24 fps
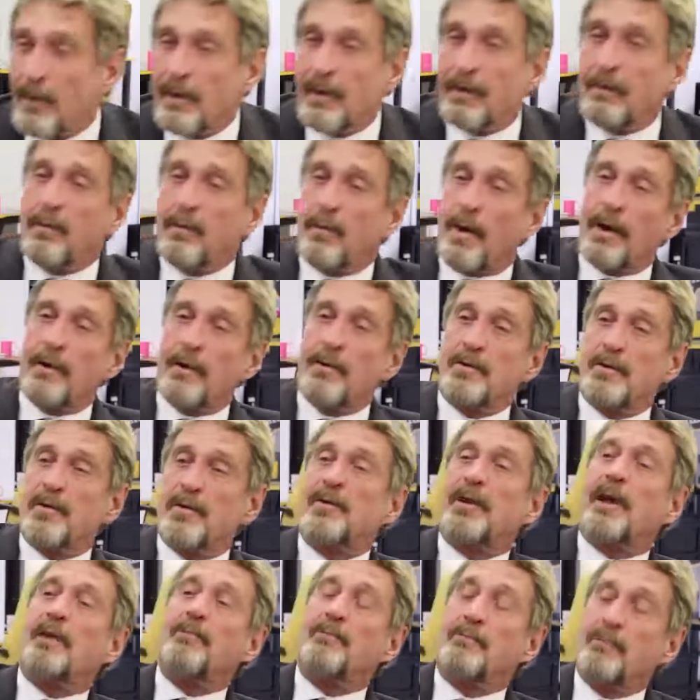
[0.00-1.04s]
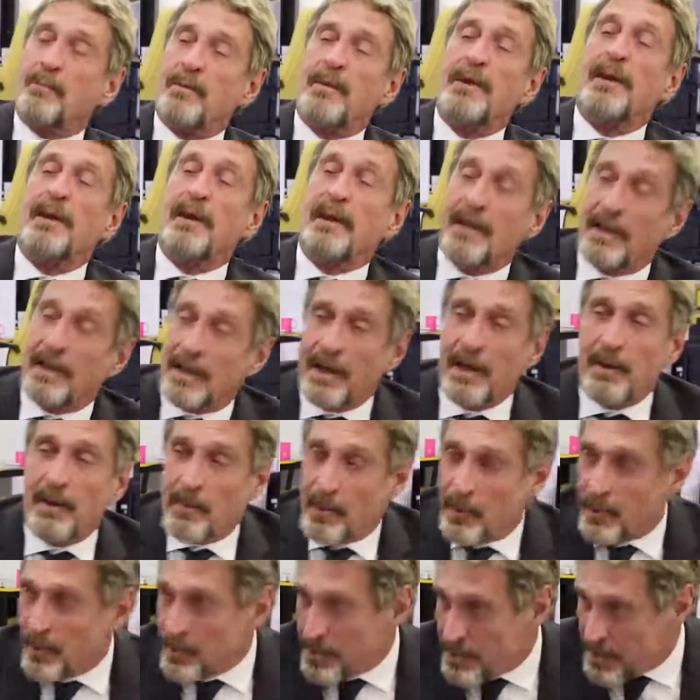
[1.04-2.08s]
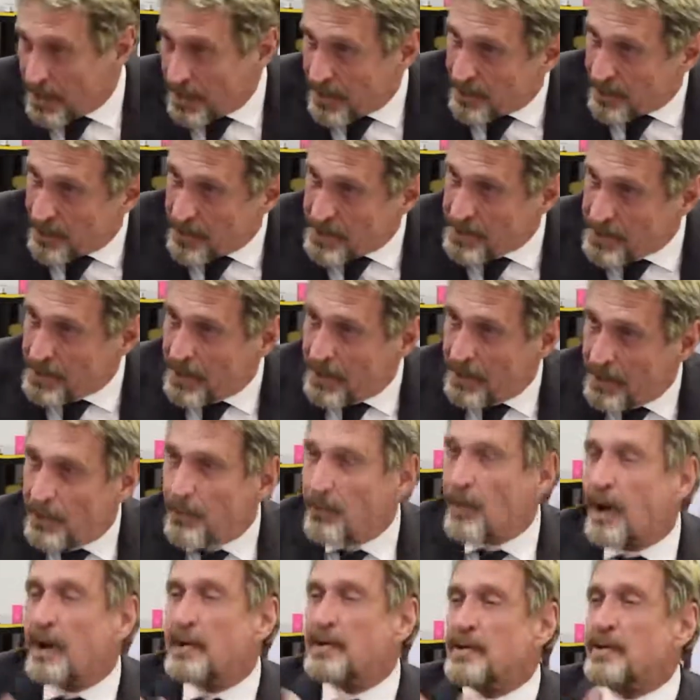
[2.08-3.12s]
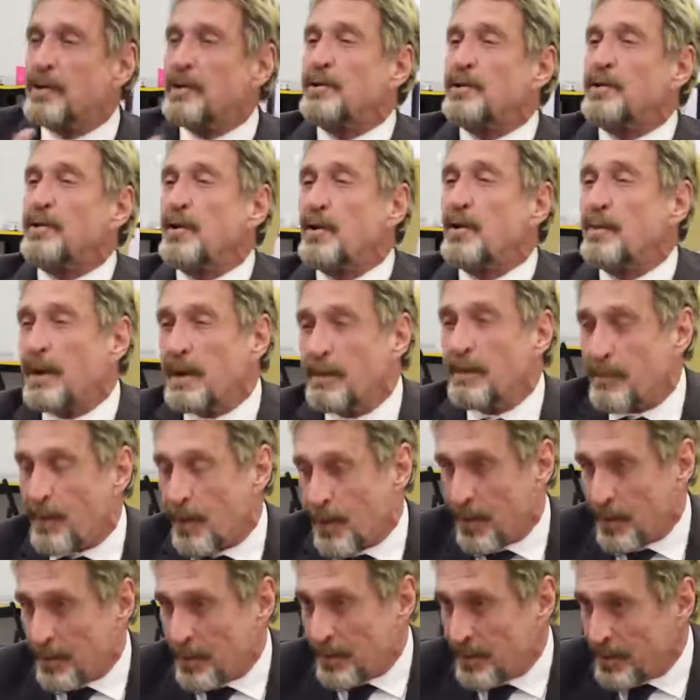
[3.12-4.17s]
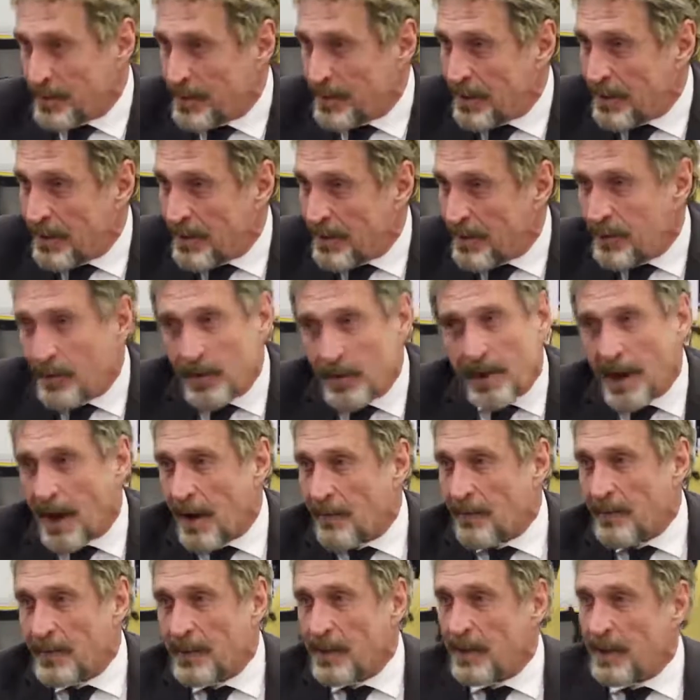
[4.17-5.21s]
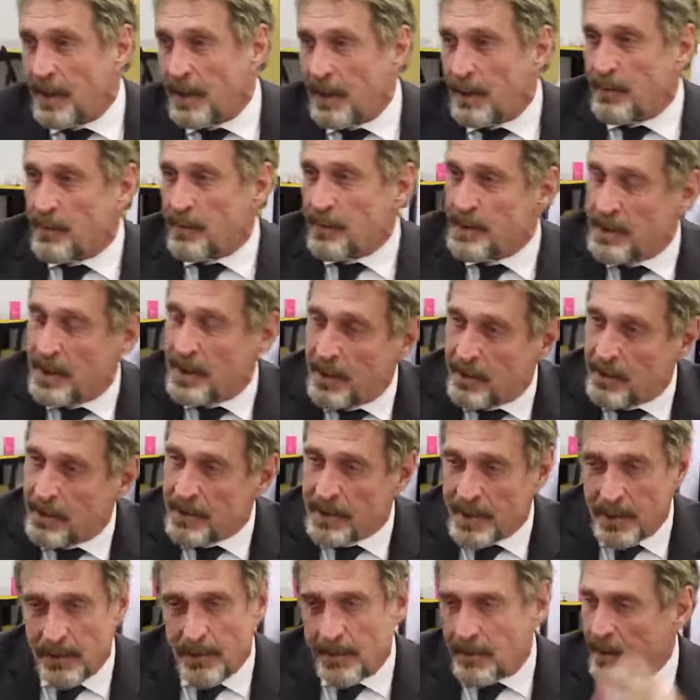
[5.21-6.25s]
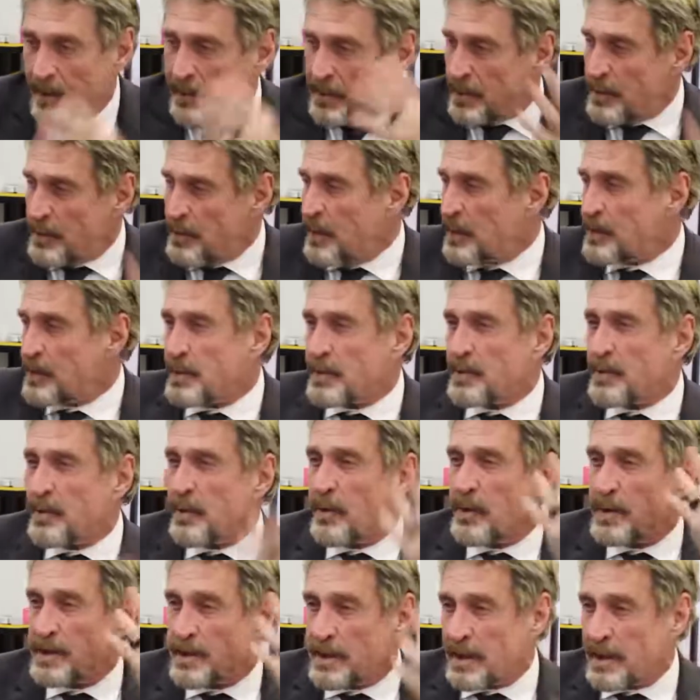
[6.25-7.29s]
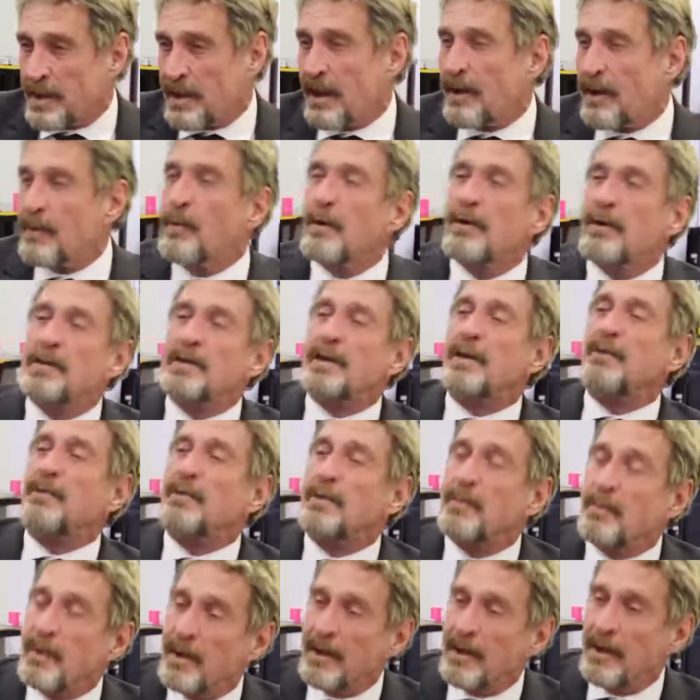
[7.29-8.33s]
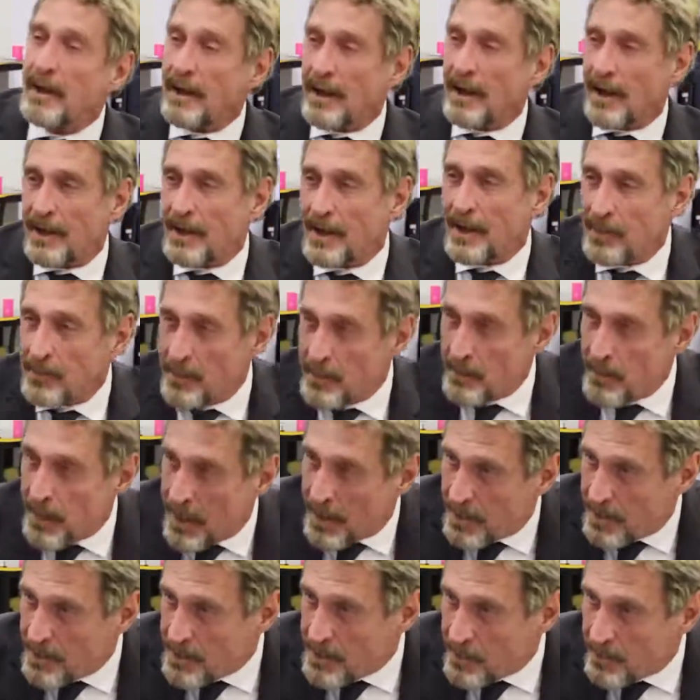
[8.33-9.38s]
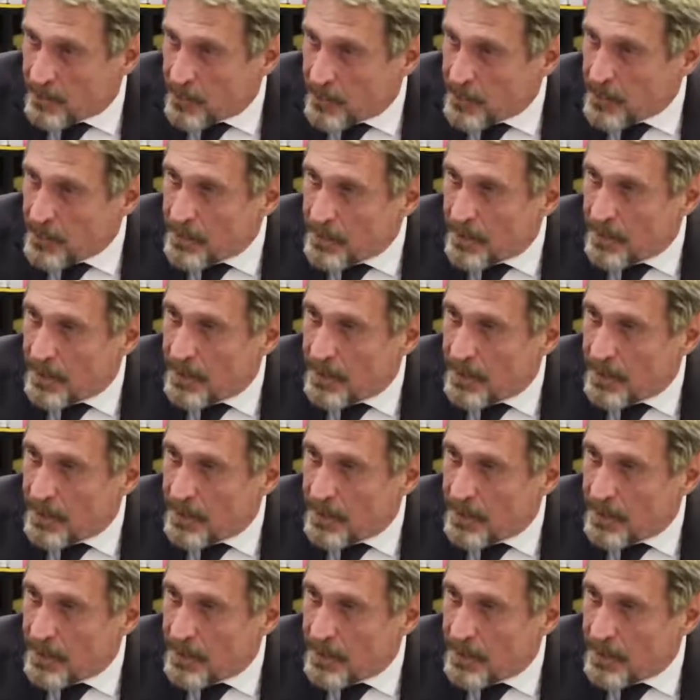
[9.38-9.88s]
Well, why don't you let me keep your secrets? Why should you be burdened with having to keep your secrets? I mean, you've got too many stories to tell. Why don't you give it to me and let me manage it for